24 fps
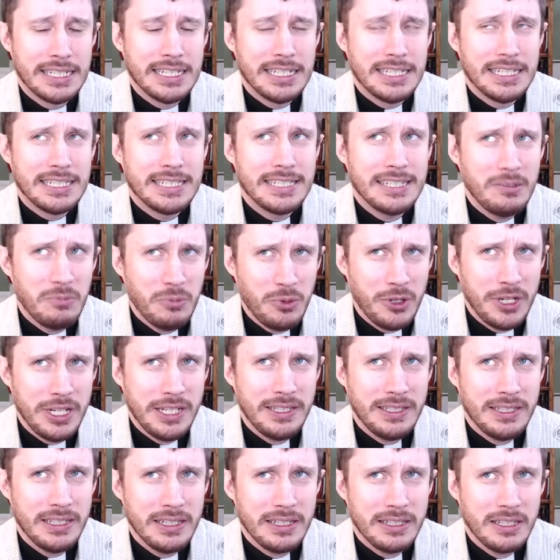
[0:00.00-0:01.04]
Some
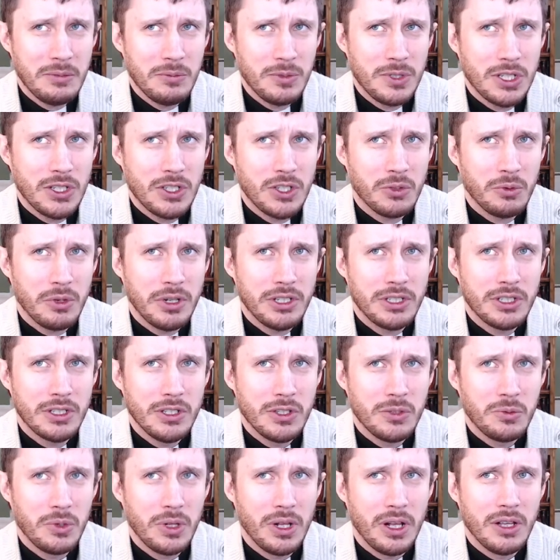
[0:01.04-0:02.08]
priests in some
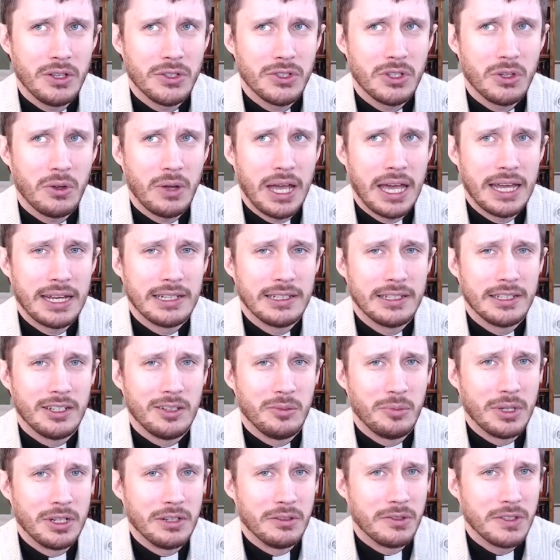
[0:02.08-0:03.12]
situations will also add a little
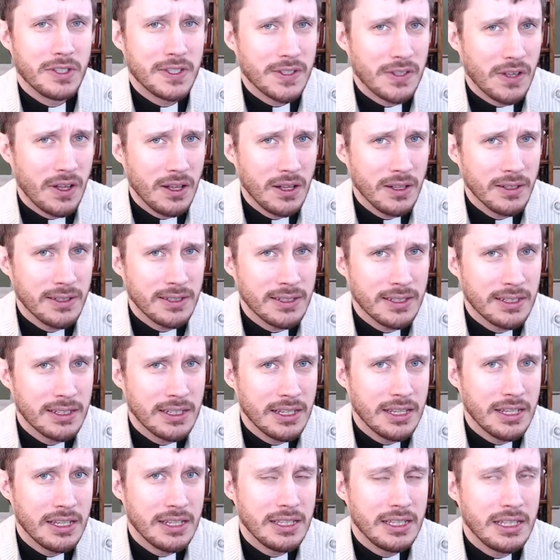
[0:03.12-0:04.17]
bit of salt.
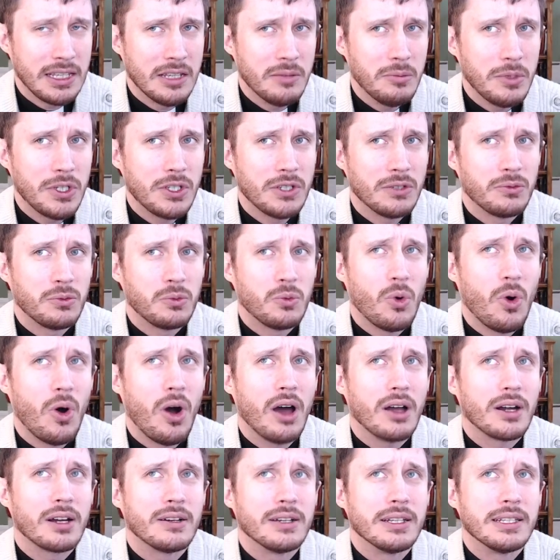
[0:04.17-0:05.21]
The image of
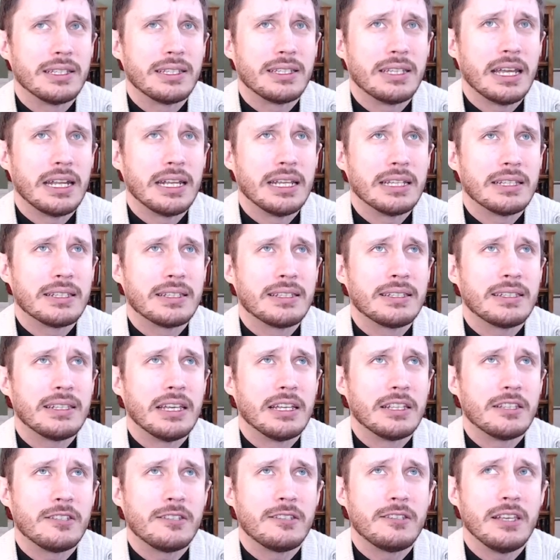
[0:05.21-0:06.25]
water is that
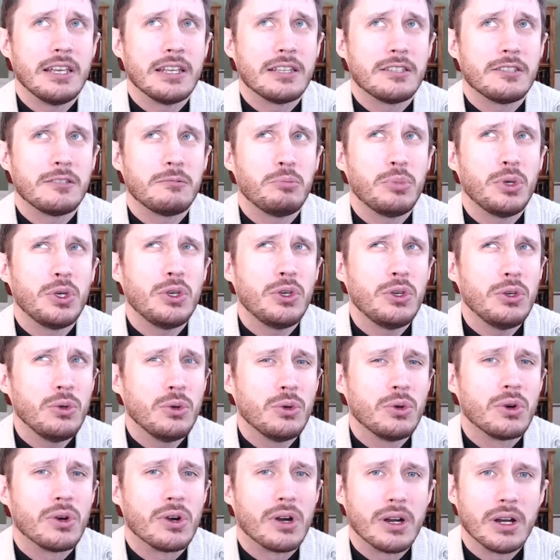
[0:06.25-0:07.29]
it's
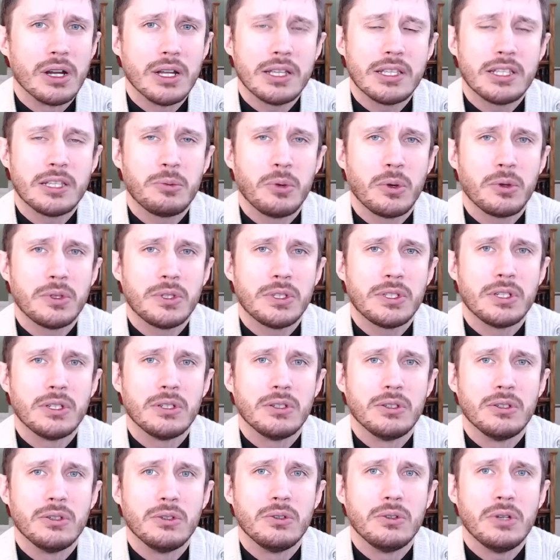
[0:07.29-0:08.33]
pure. It's supposed
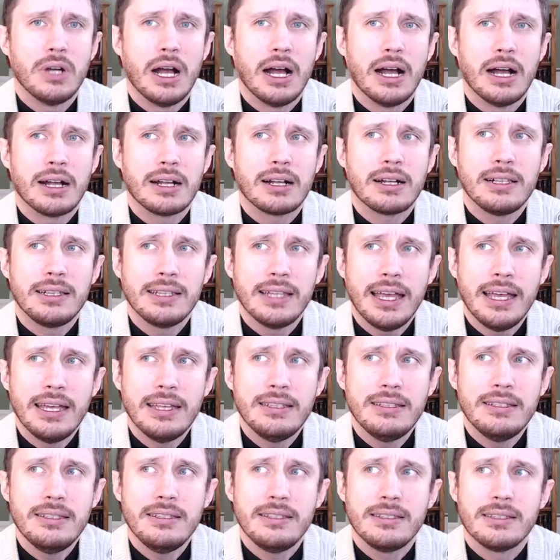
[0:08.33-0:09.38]
to
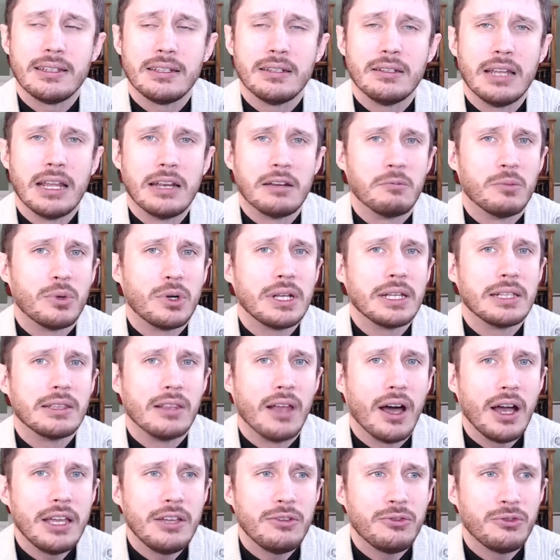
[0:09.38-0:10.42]
cleanse and bring
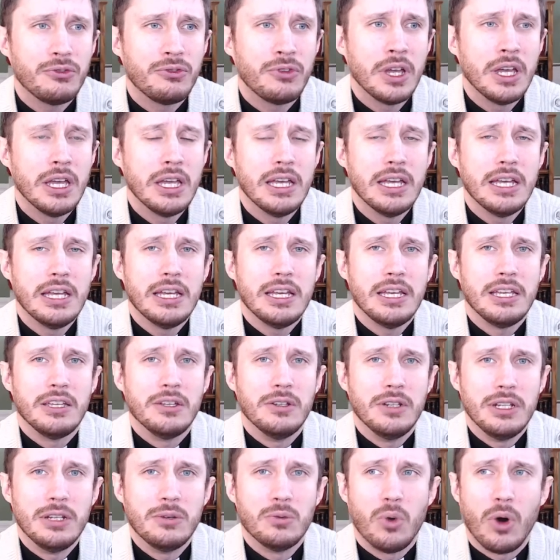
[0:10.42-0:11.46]
life. You
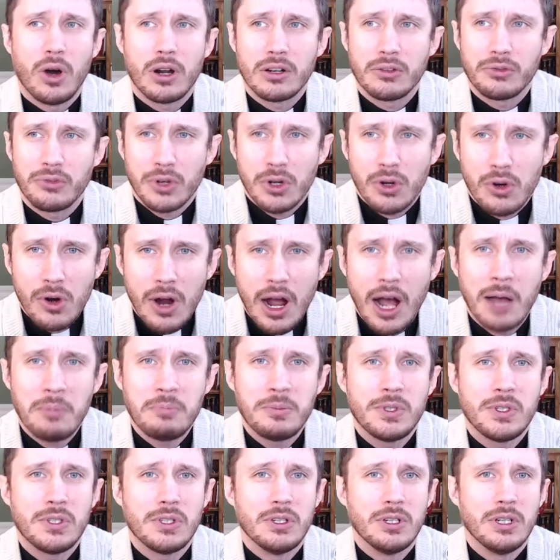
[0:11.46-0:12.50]
need water for
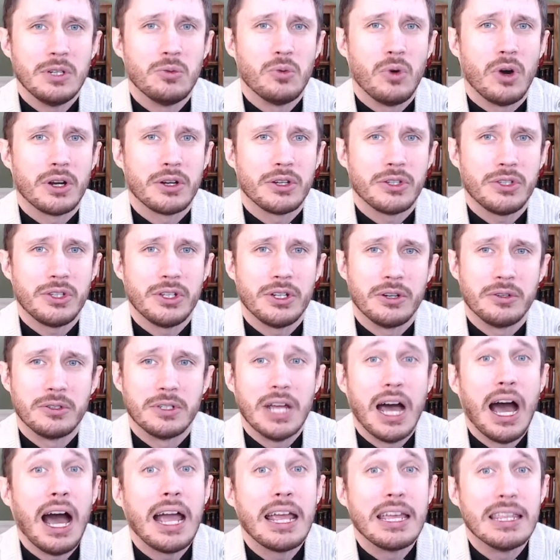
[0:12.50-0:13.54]
crops. You need water so you don't
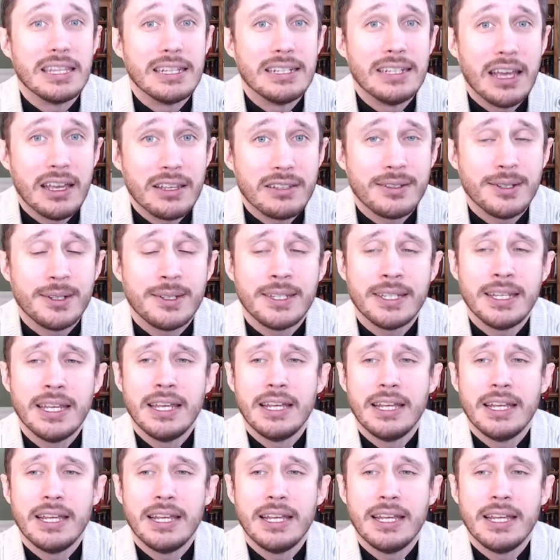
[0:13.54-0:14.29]
die in the desert.